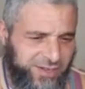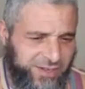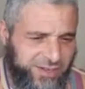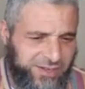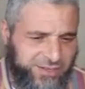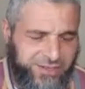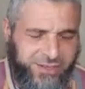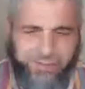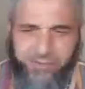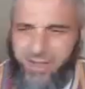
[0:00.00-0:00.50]

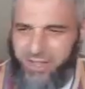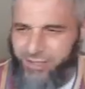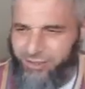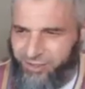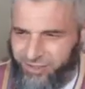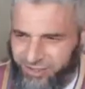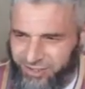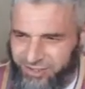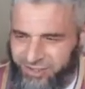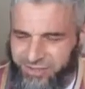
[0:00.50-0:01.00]
Some
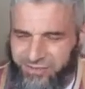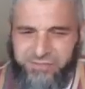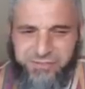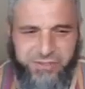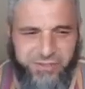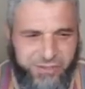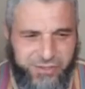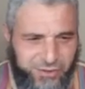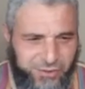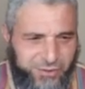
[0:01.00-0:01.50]
alternatives
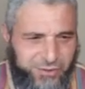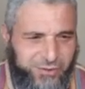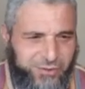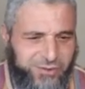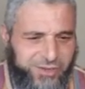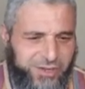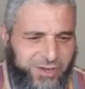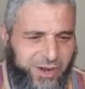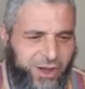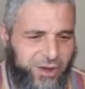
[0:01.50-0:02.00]
to,
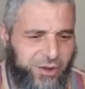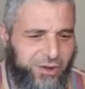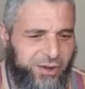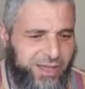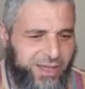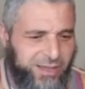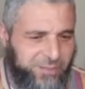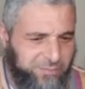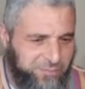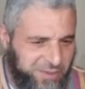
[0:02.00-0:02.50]
you know,
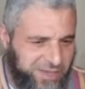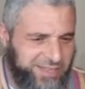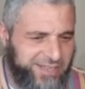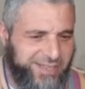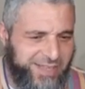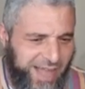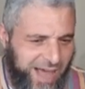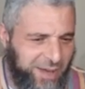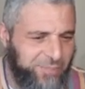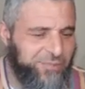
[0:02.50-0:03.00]

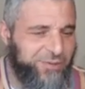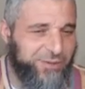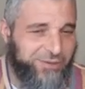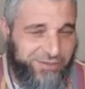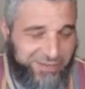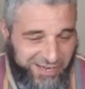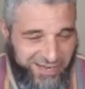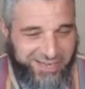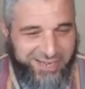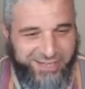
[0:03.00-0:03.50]
beating up your
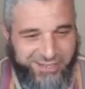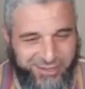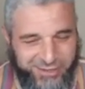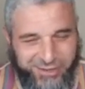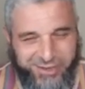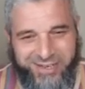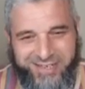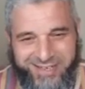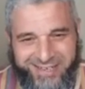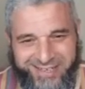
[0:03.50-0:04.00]

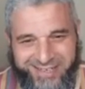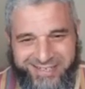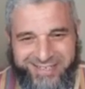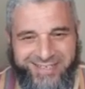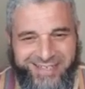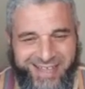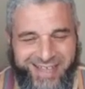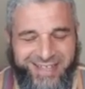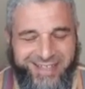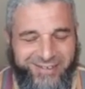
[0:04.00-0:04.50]
children
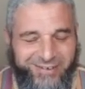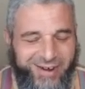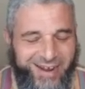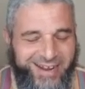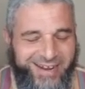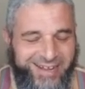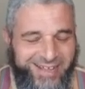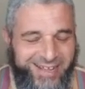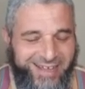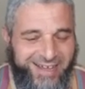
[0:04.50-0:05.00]
instead,
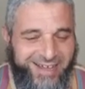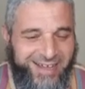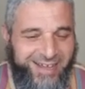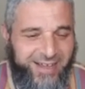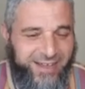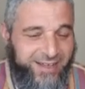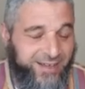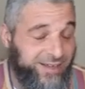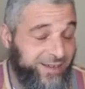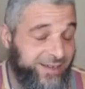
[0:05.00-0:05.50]
right?
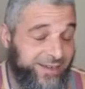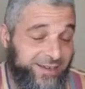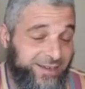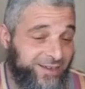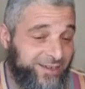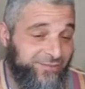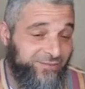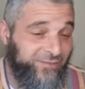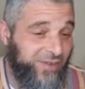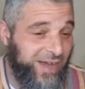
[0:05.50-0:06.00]

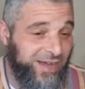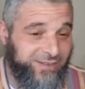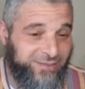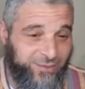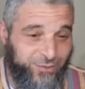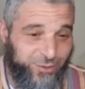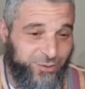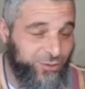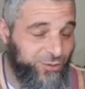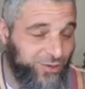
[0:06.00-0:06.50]
In fact,
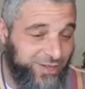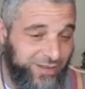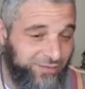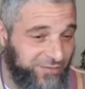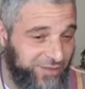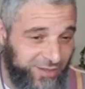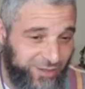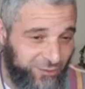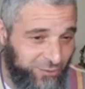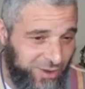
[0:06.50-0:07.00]
those who live
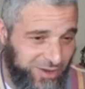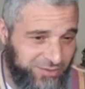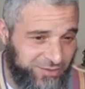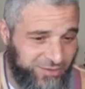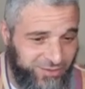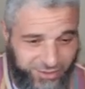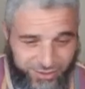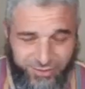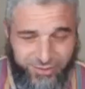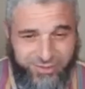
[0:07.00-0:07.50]
in the West,
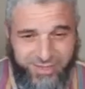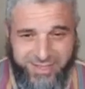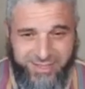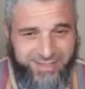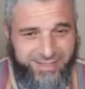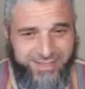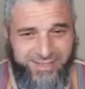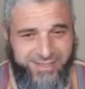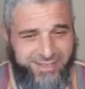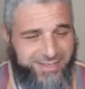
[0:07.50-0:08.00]
you know that
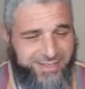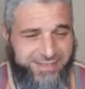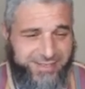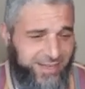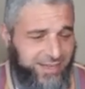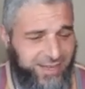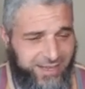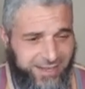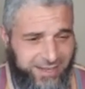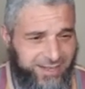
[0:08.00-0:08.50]
this is, it's
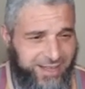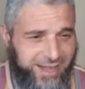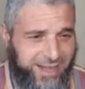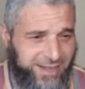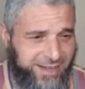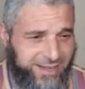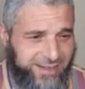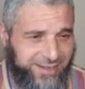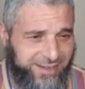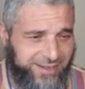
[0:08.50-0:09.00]
illegal, huh?
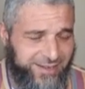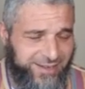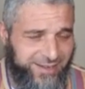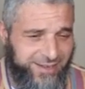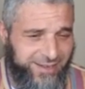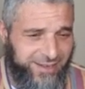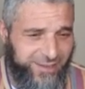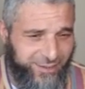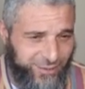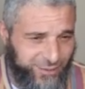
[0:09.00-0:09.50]

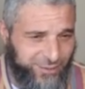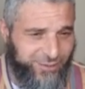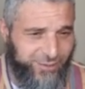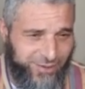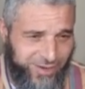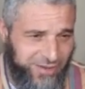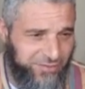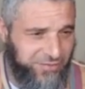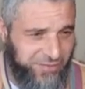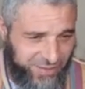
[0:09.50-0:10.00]
Those who
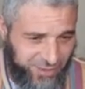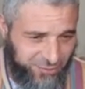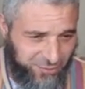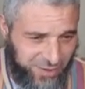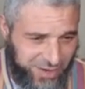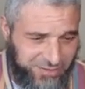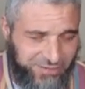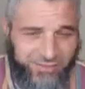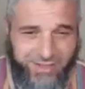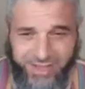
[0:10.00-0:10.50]
live in the
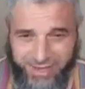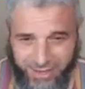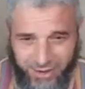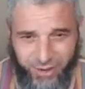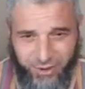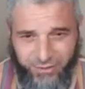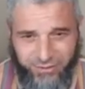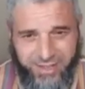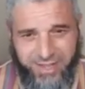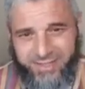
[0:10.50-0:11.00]
West, they
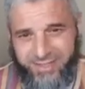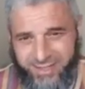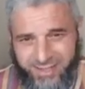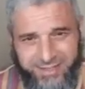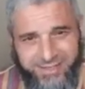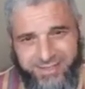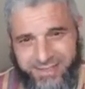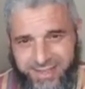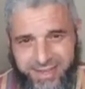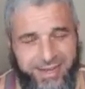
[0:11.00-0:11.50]
know that
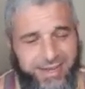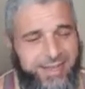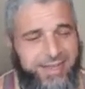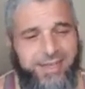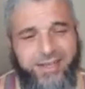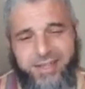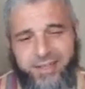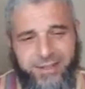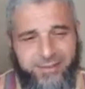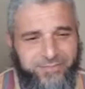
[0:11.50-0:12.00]
it's
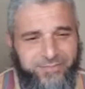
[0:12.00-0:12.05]
illegal.